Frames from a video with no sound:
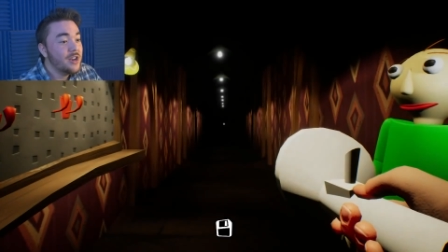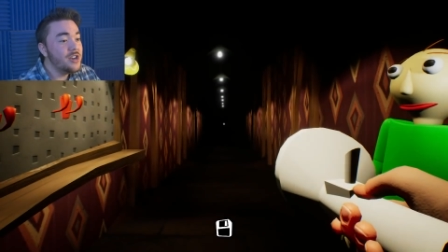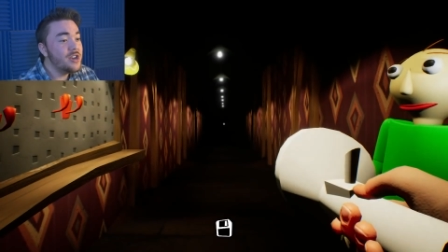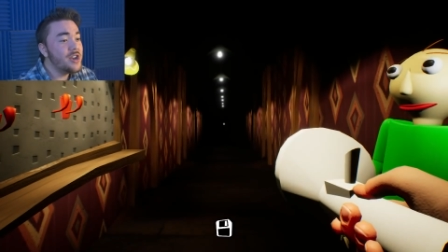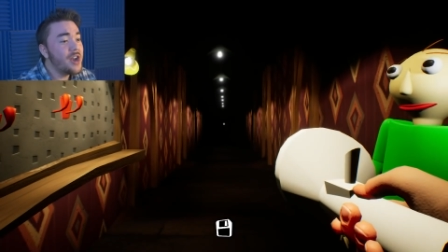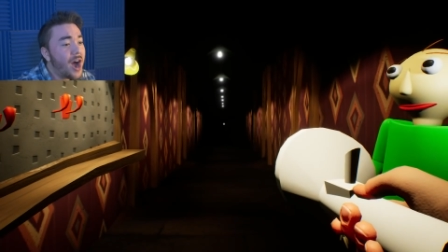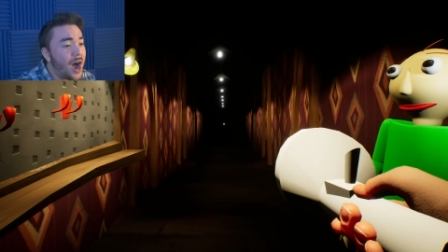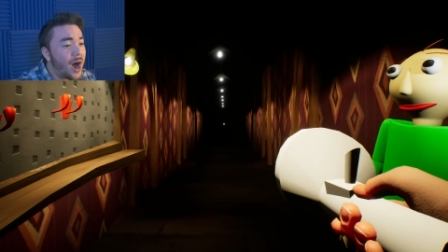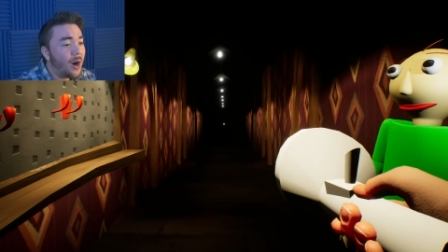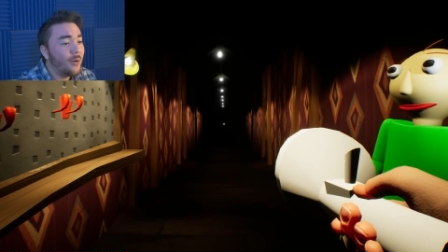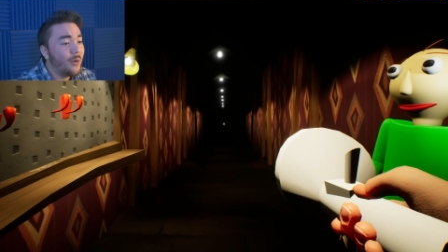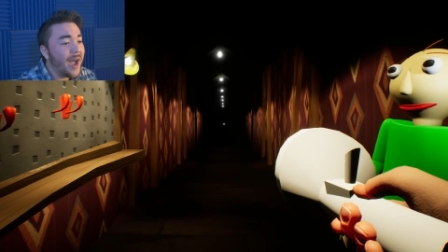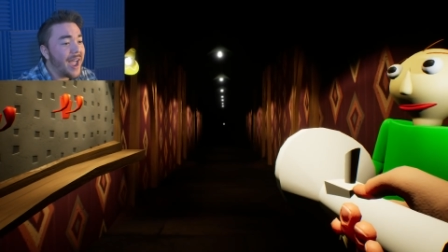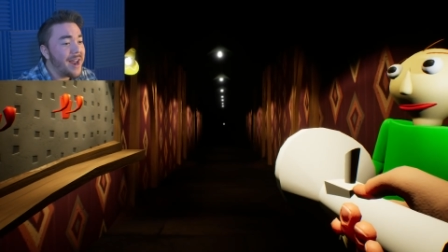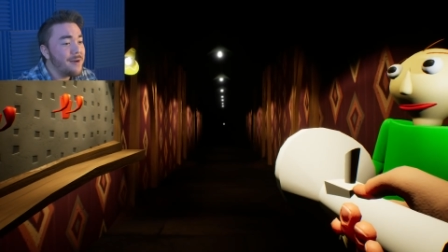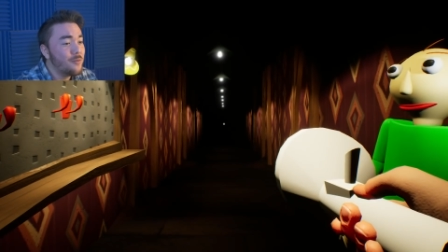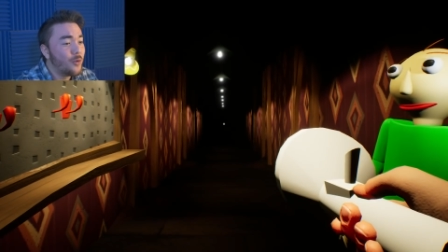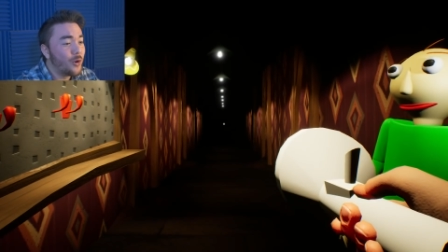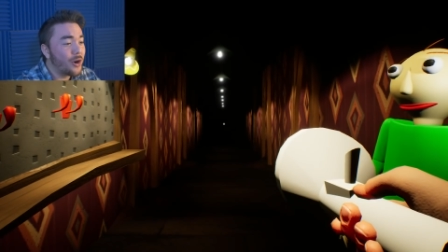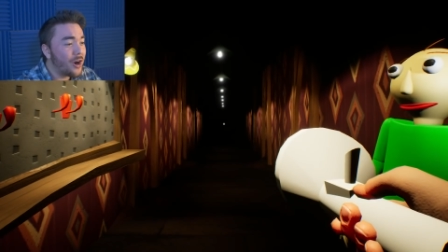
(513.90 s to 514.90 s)
No.
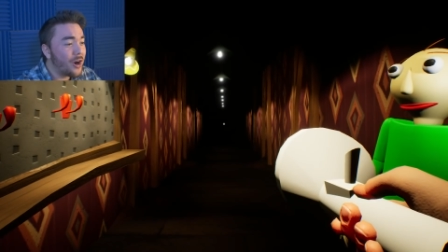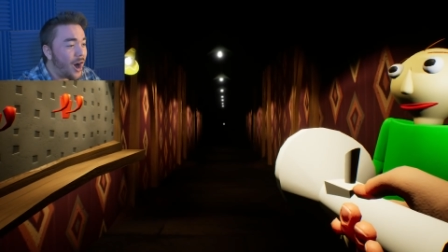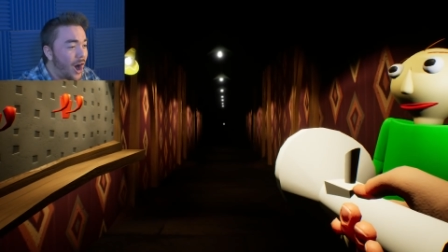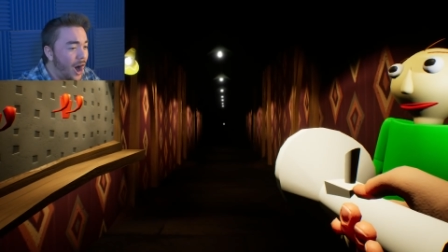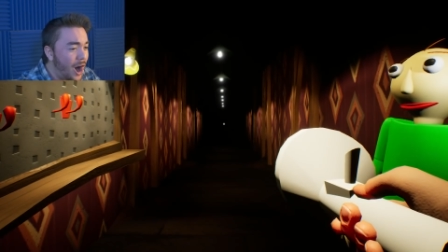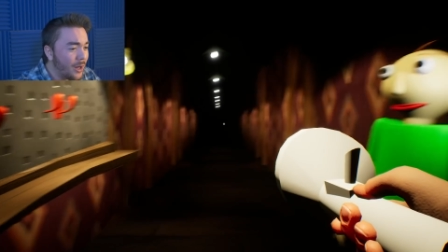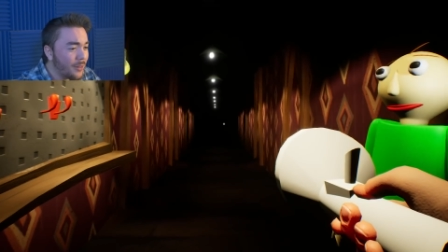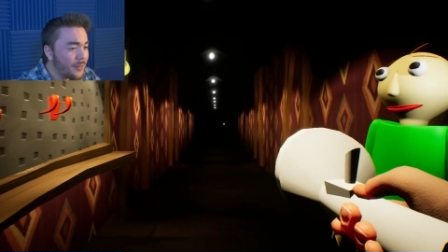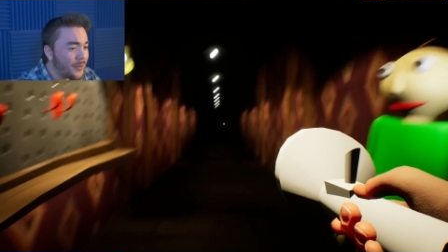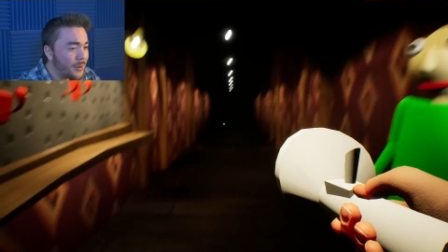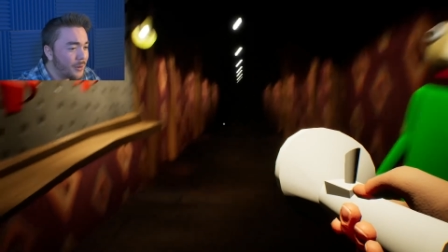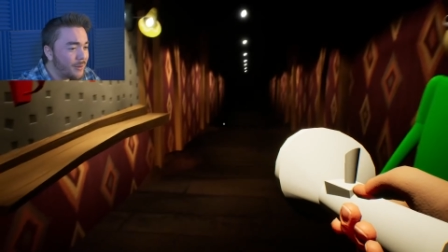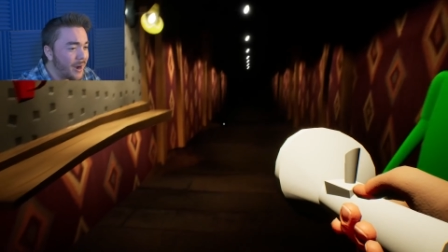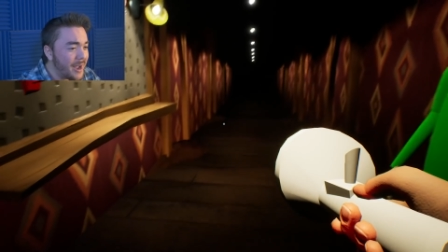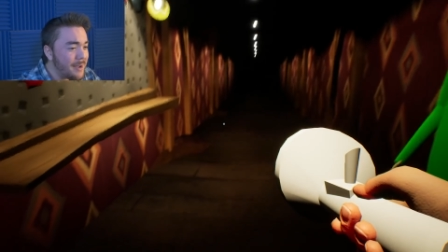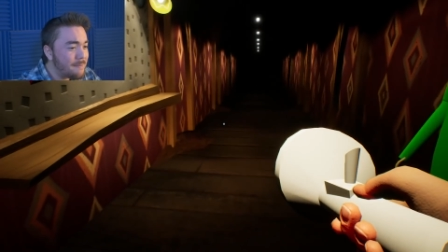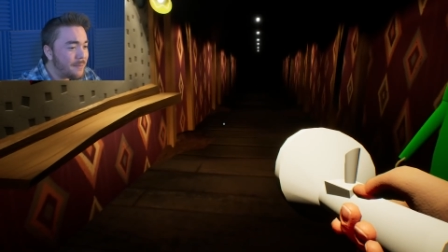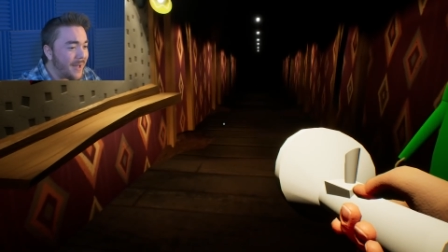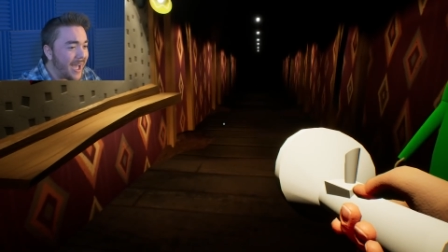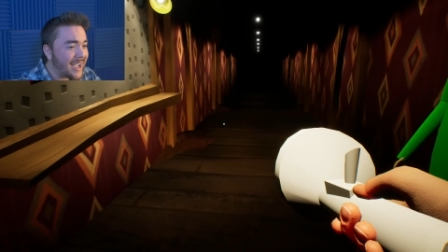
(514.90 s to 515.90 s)
And we're all the way
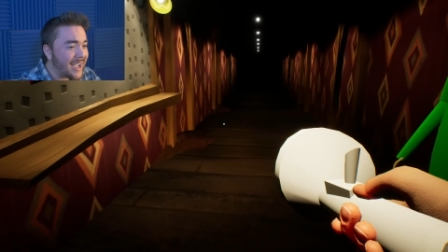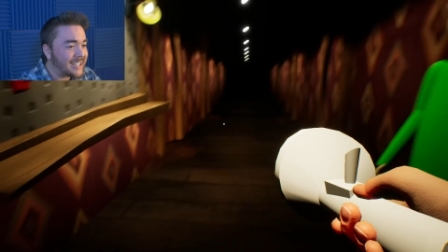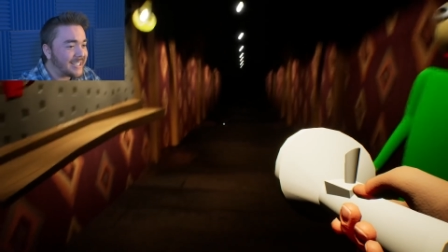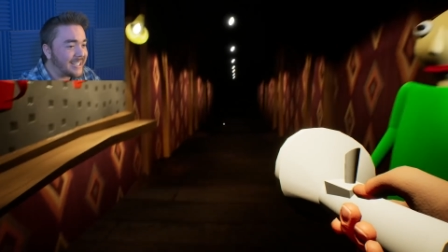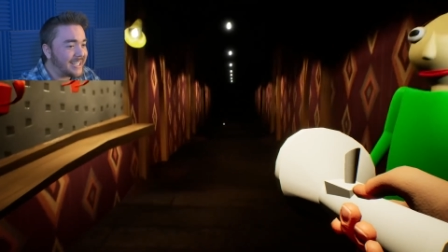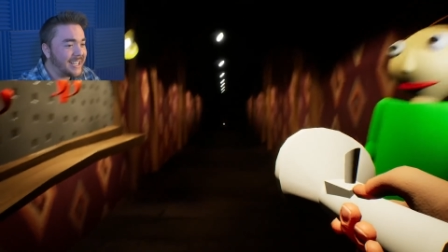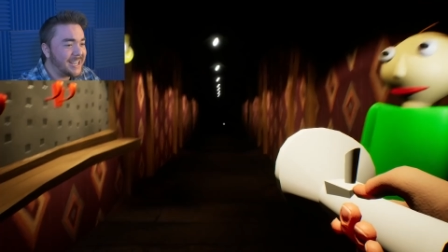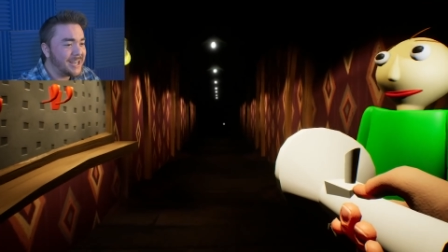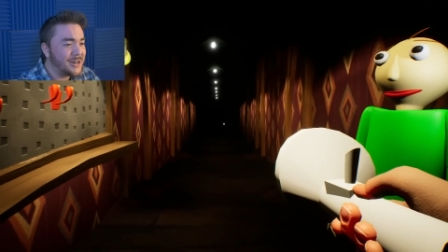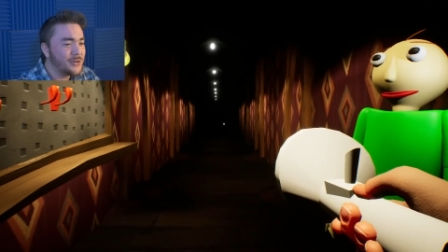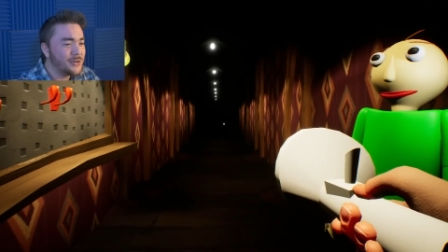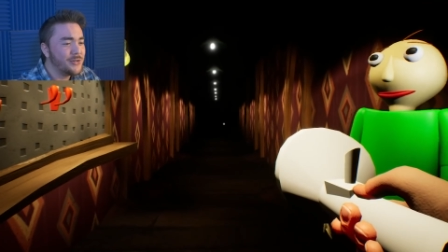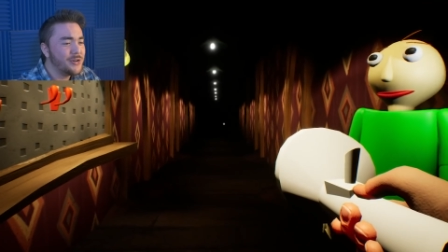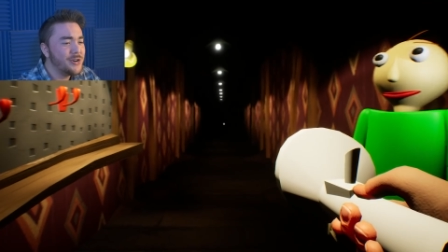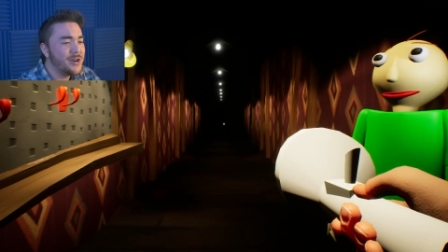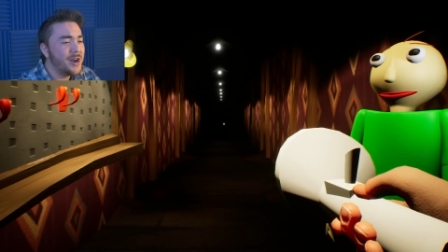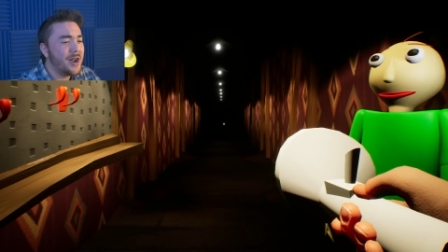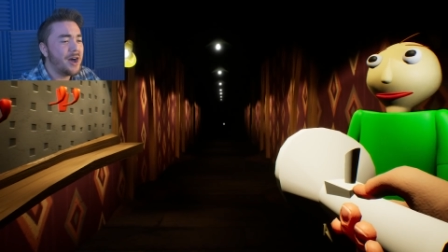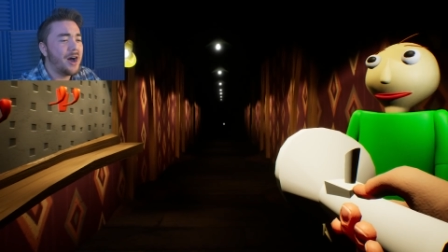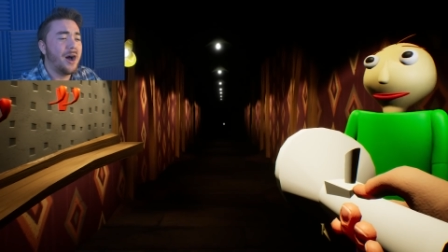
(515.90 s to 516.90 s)
back here.
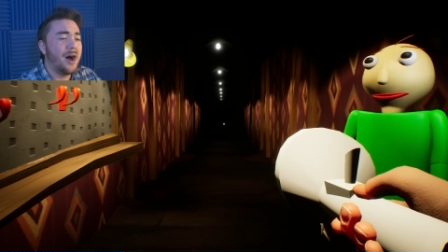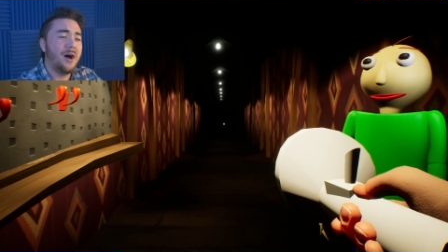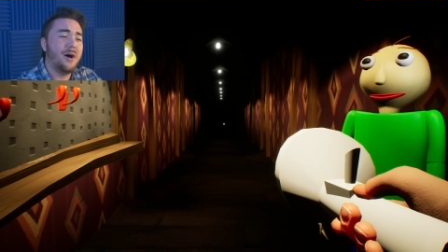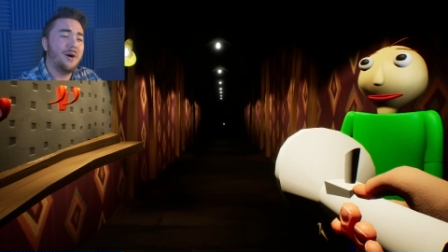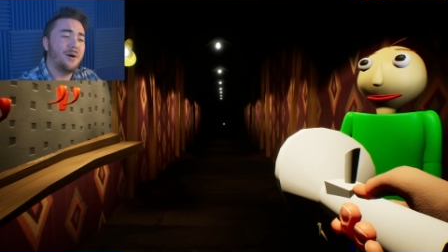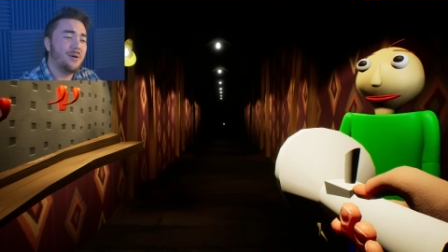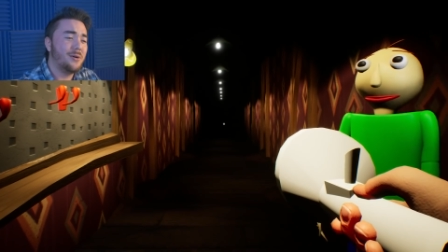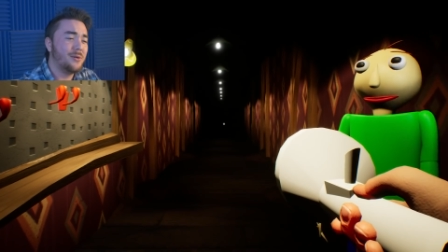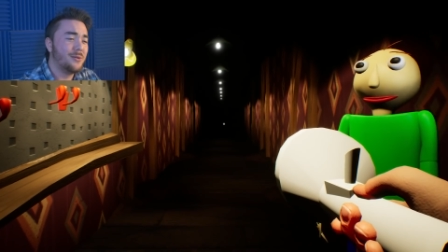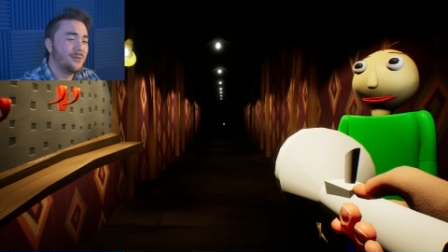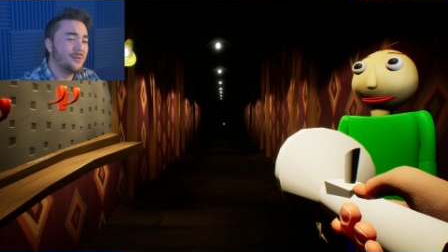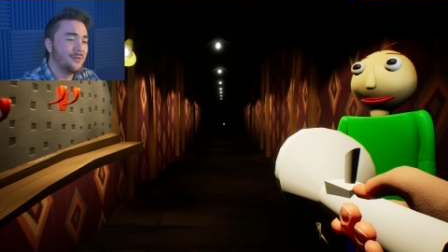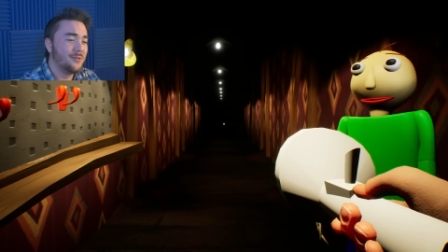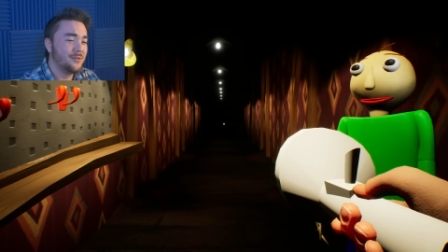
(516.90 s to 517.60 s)
No.